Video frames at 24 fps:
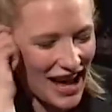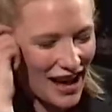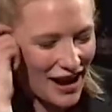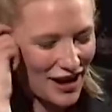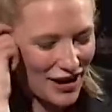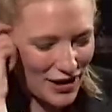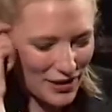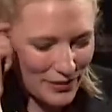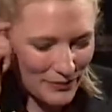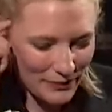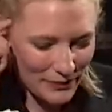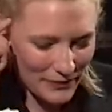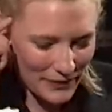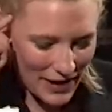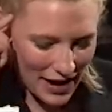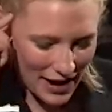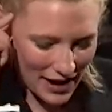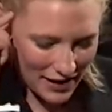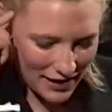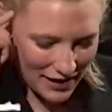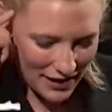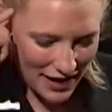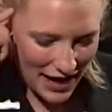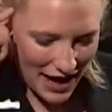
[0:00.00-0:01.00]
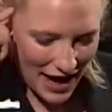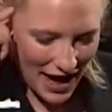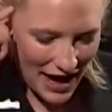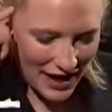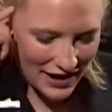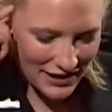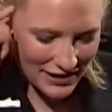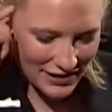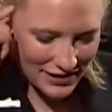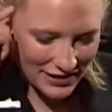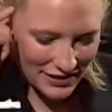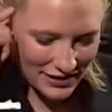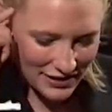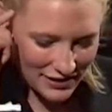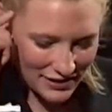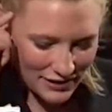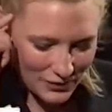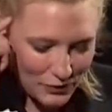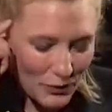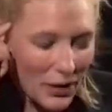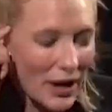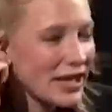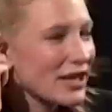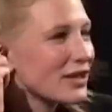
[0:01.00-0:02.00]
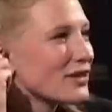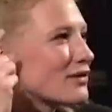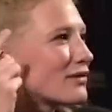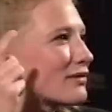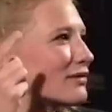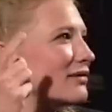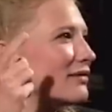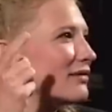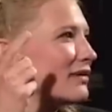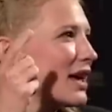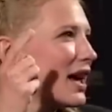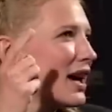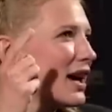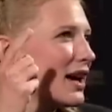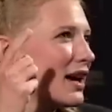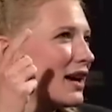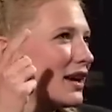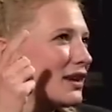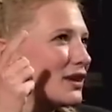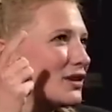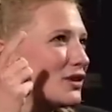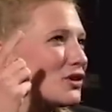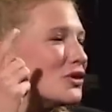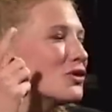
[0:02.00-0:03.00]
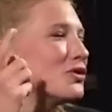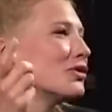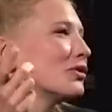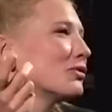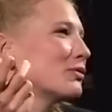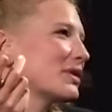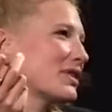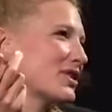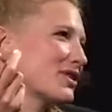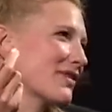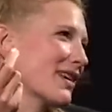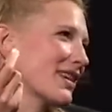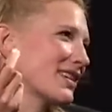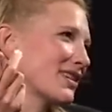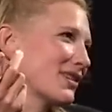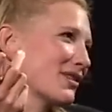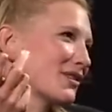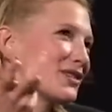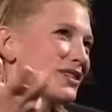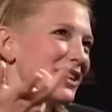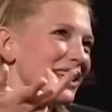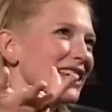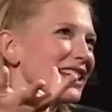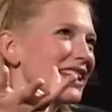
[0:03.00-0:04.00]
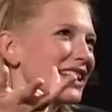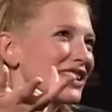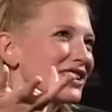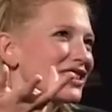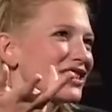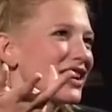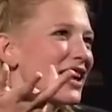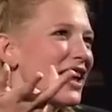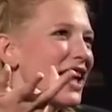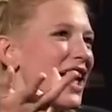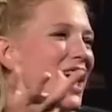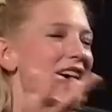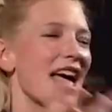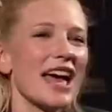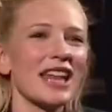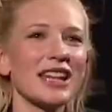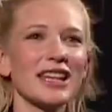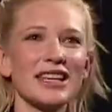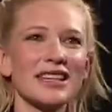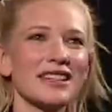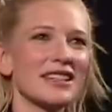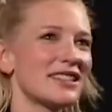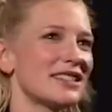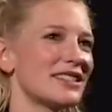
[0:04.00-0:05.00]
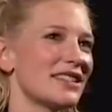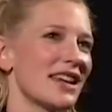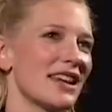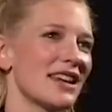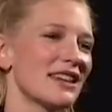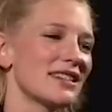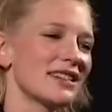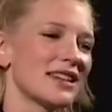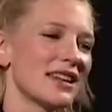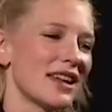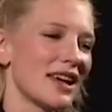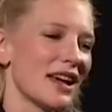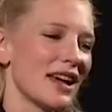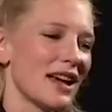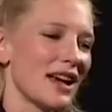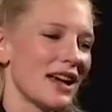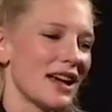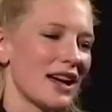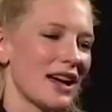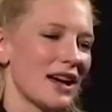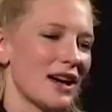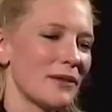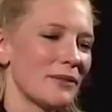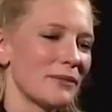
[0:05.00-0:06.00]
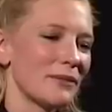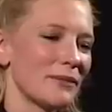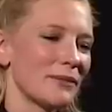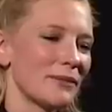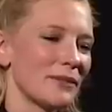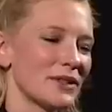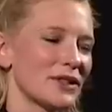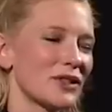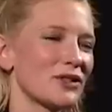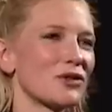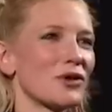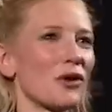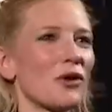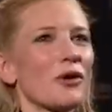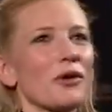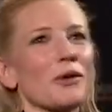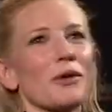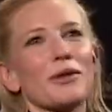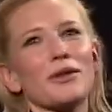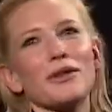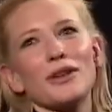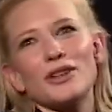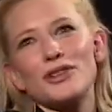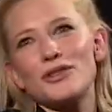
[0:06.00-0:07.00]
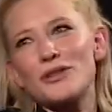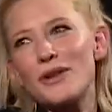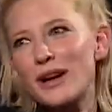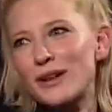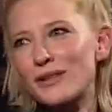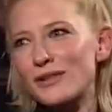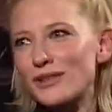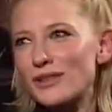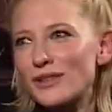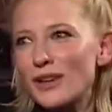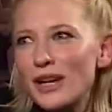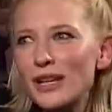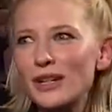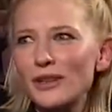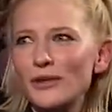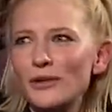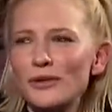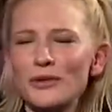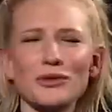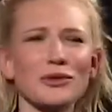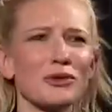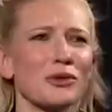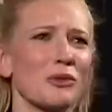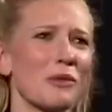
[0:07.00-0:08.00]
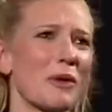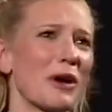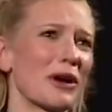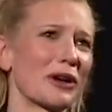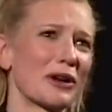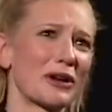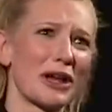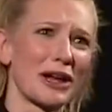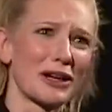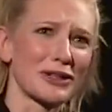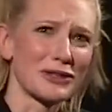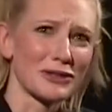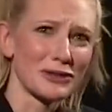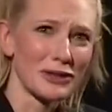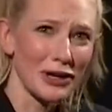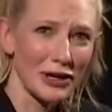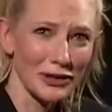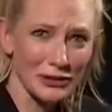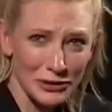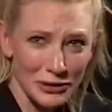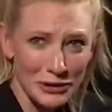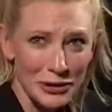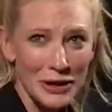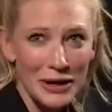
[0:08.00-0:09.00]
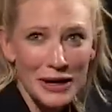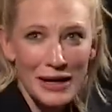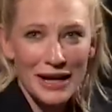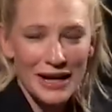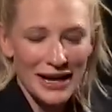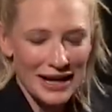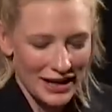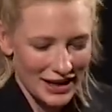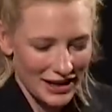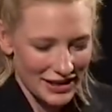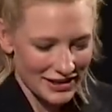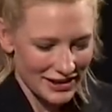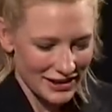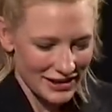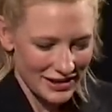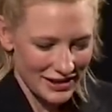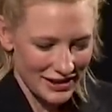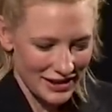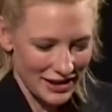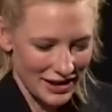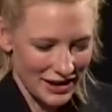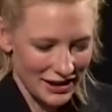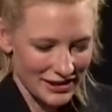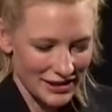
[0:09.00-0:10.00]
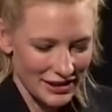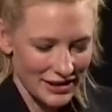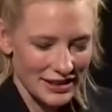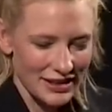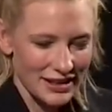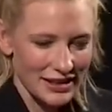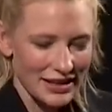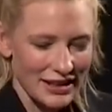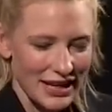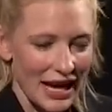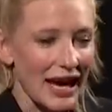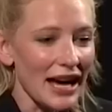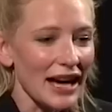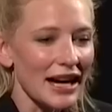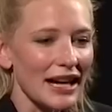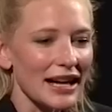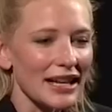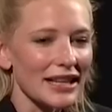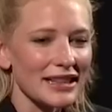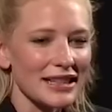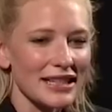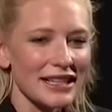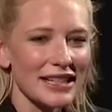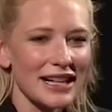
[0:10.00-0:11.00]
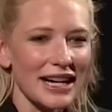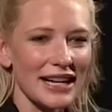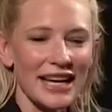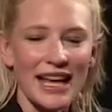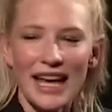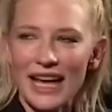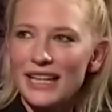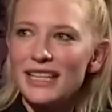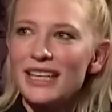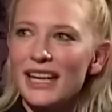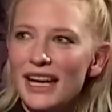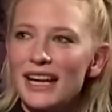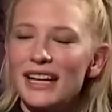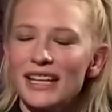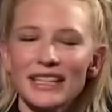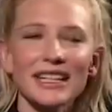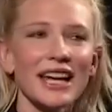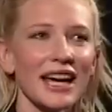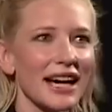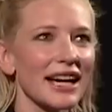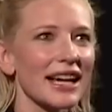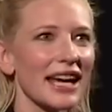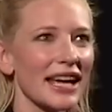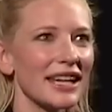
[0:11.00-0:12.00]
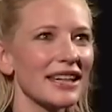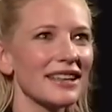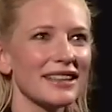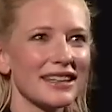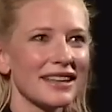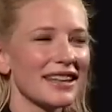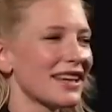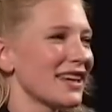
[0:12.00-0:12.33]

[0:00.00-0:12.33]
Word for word: Um, and Mike uh, Newell was directing, who's English, and he just said, um, he said, "You're a theatre actress, darling. You can do an American accent, can't you?" And I said, "I said, yeah, I think I can. Yeah, yeah, I can."